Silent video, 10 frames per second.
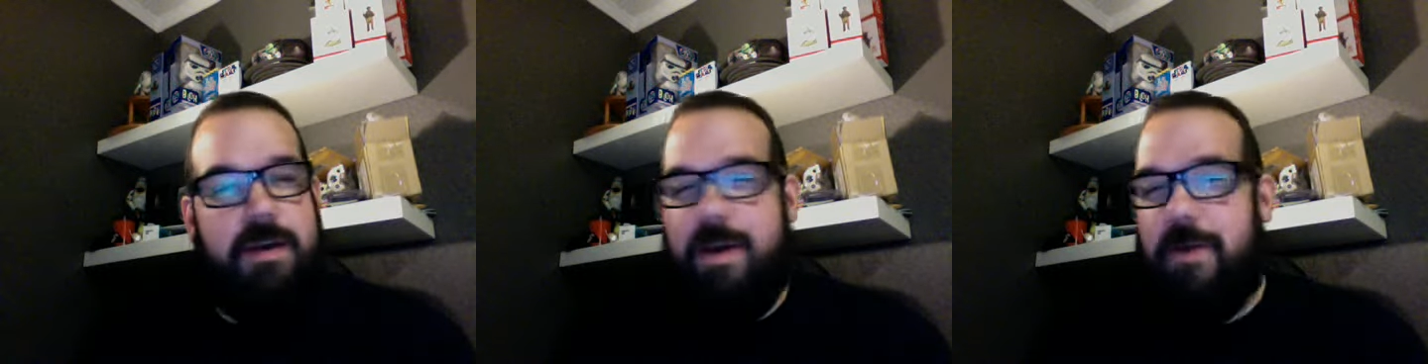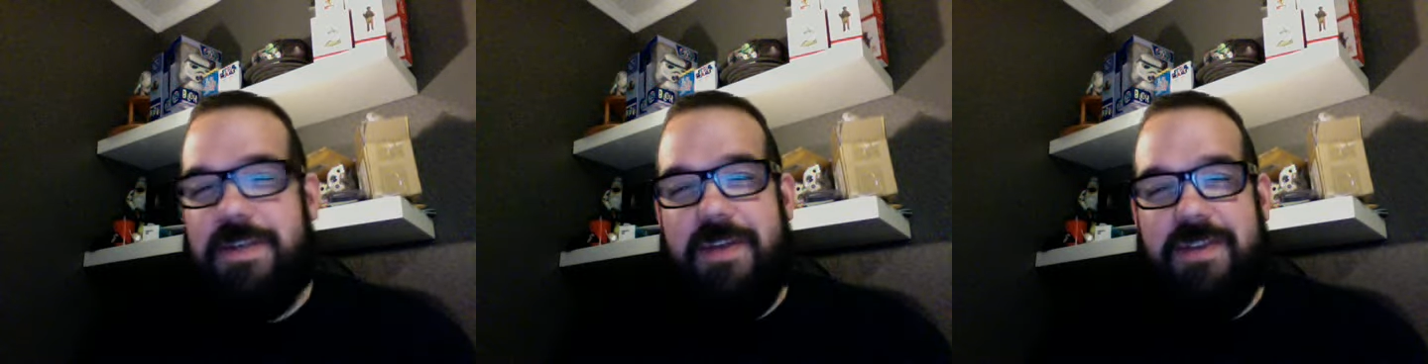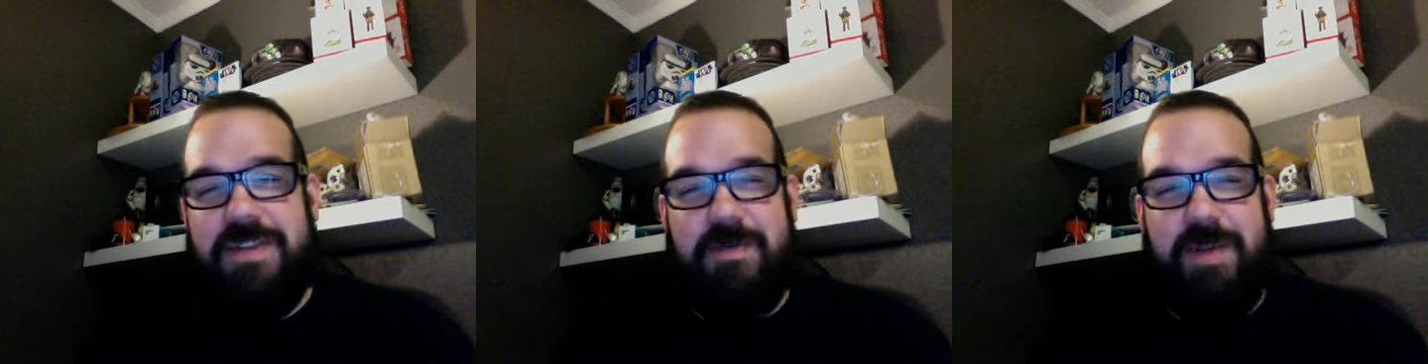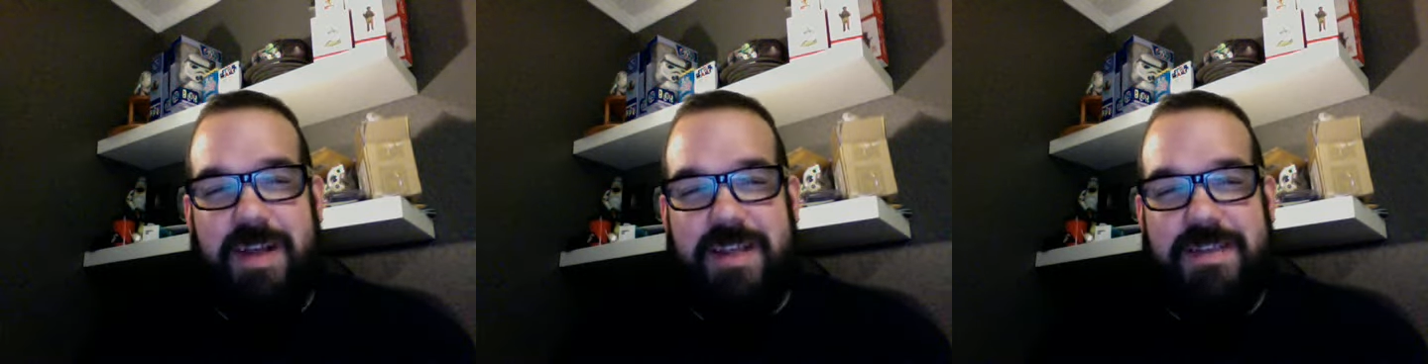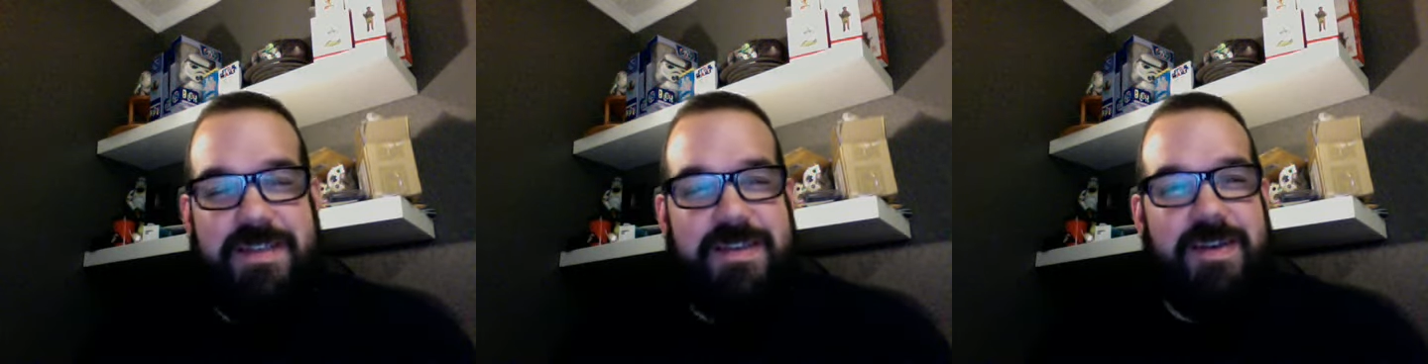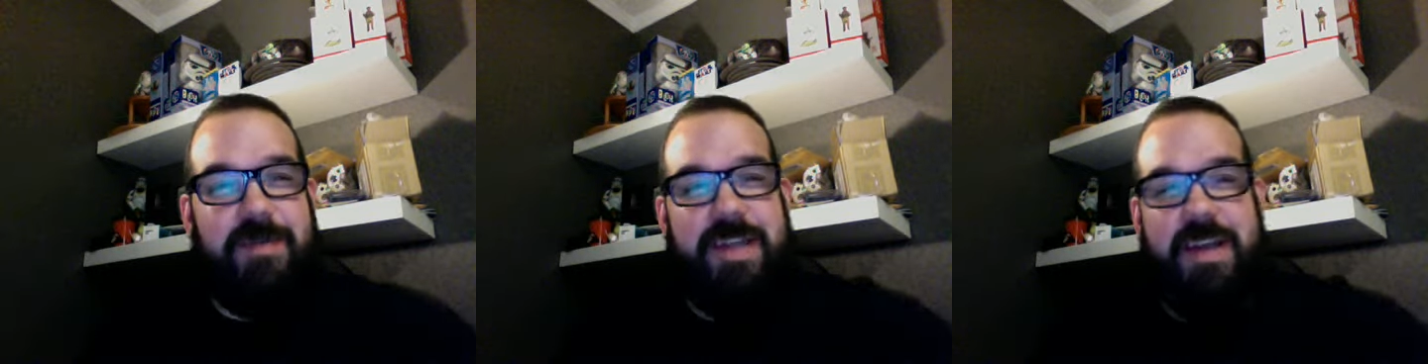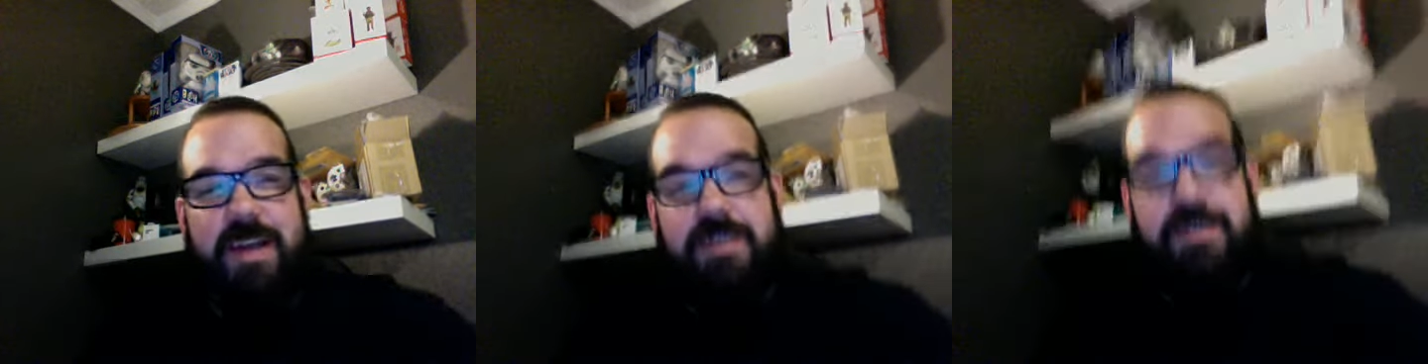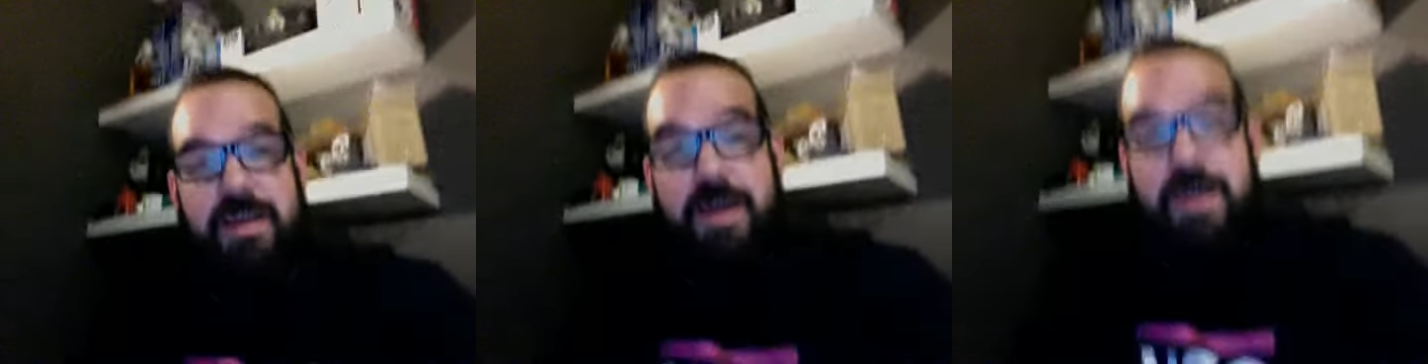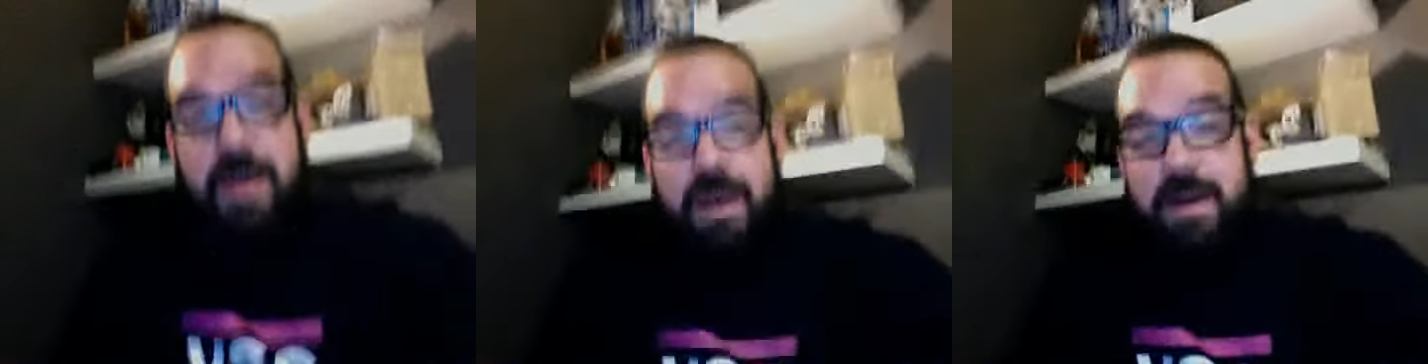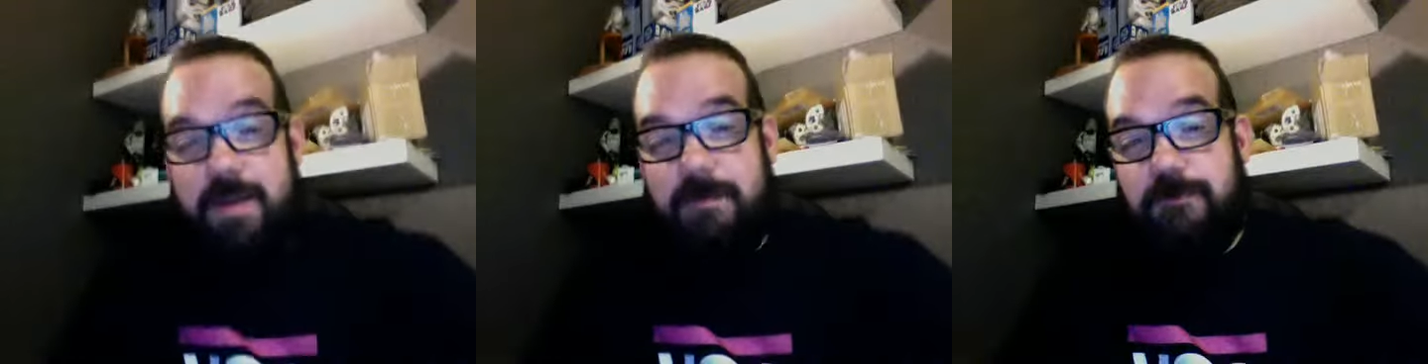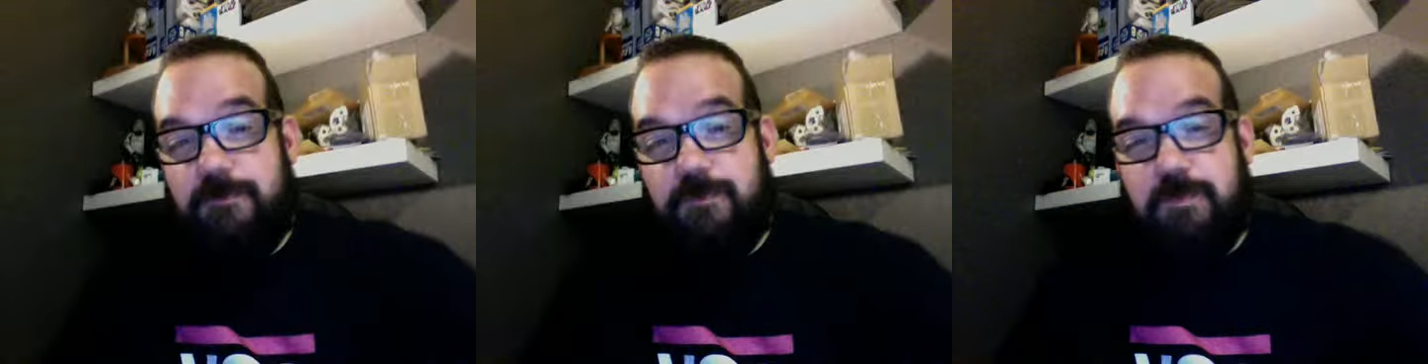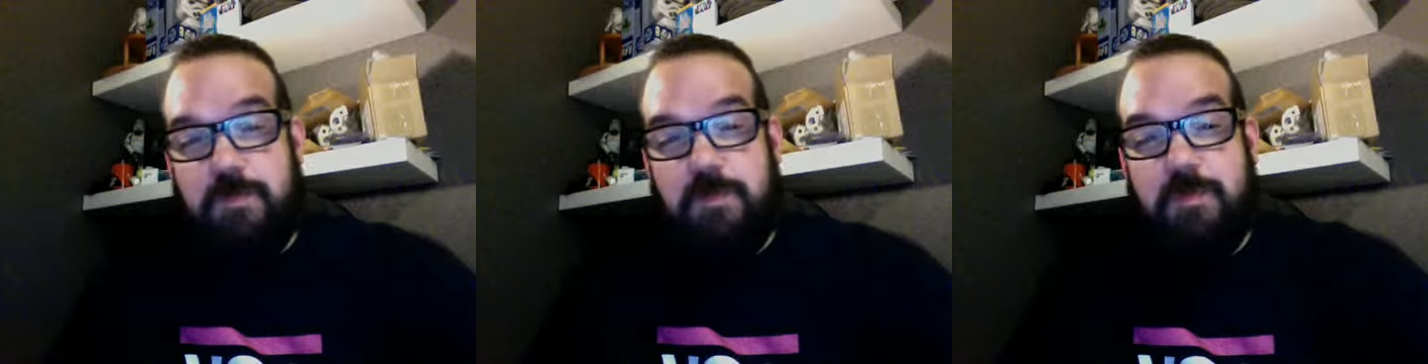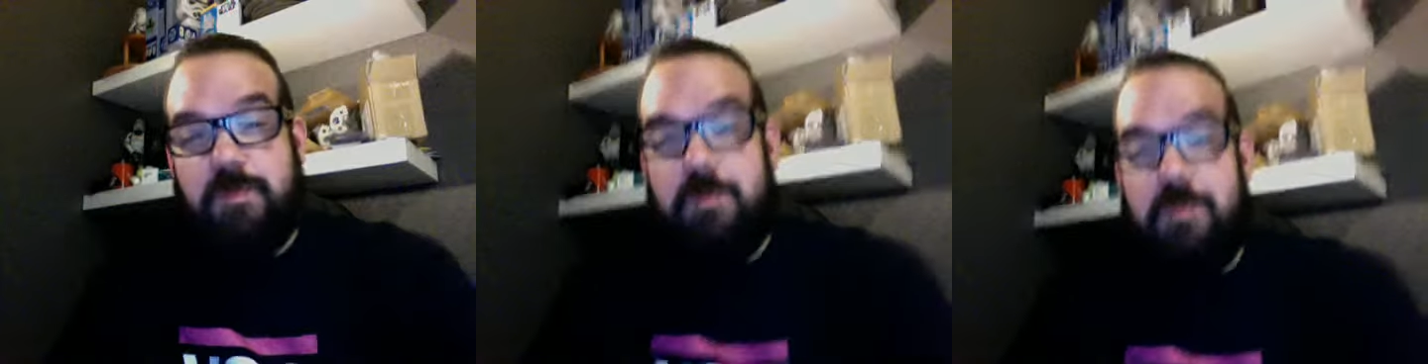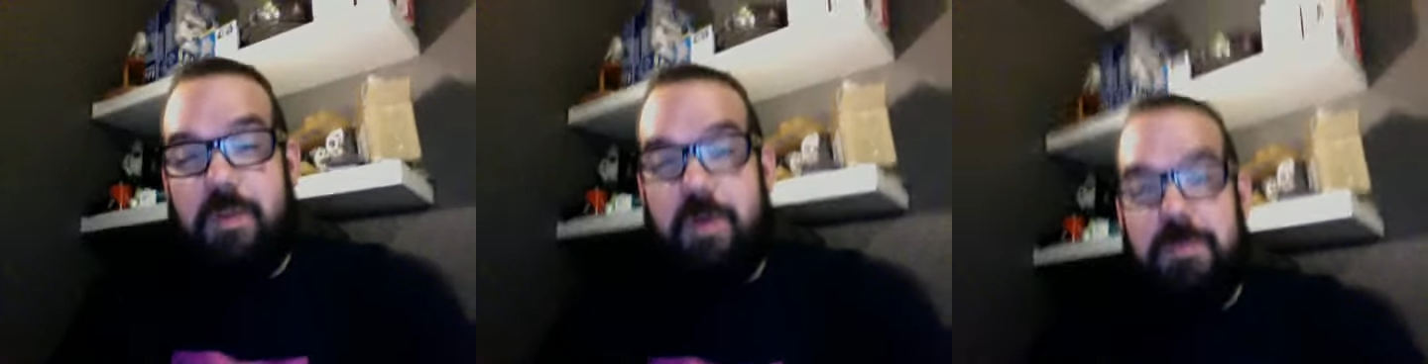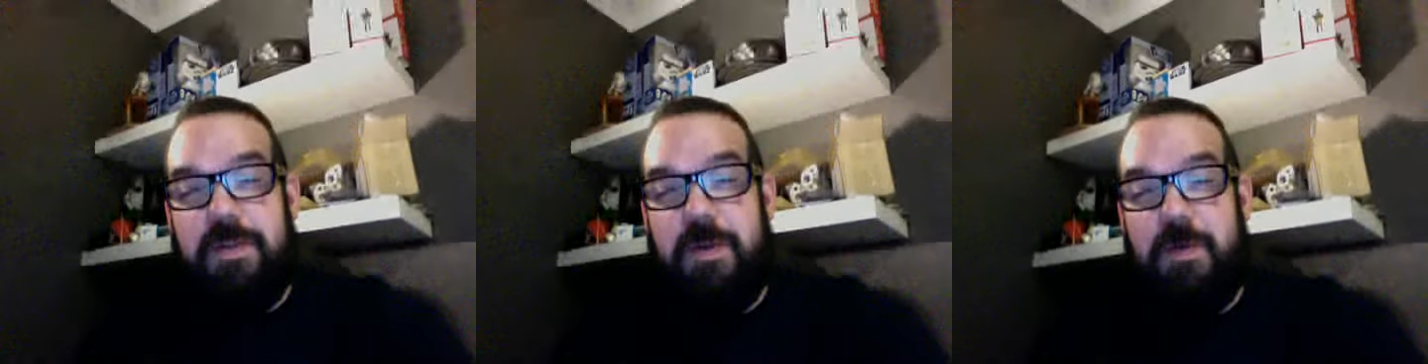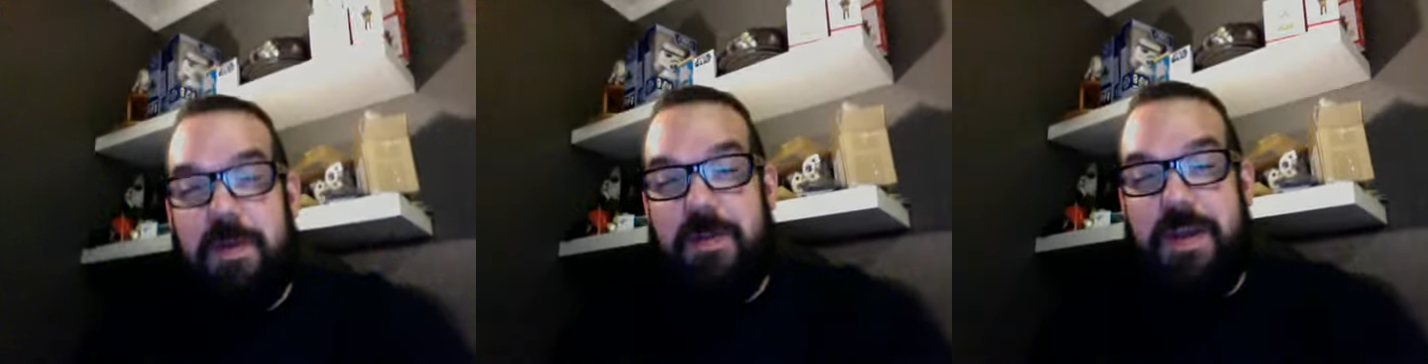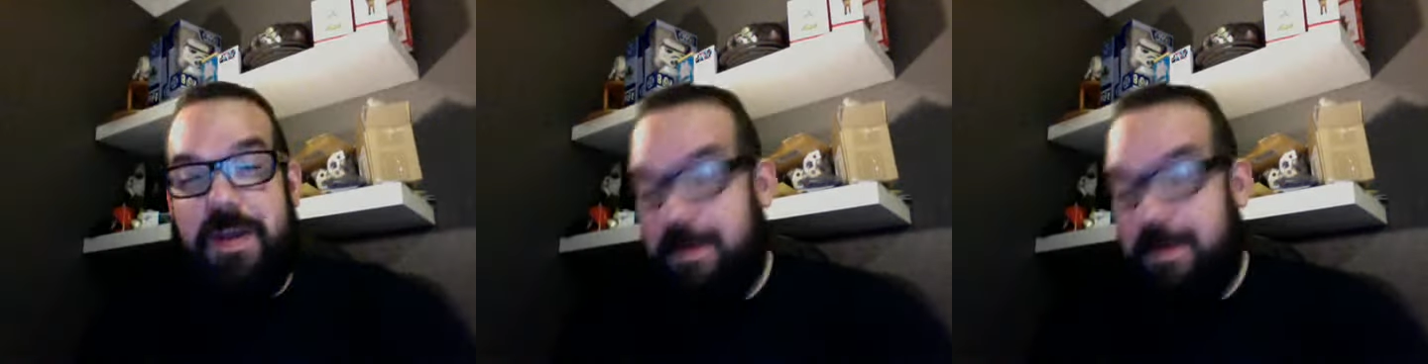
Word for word: I always have to adjust my glasses. Sorry about that, guys. Um, oops, don't want to do that yet.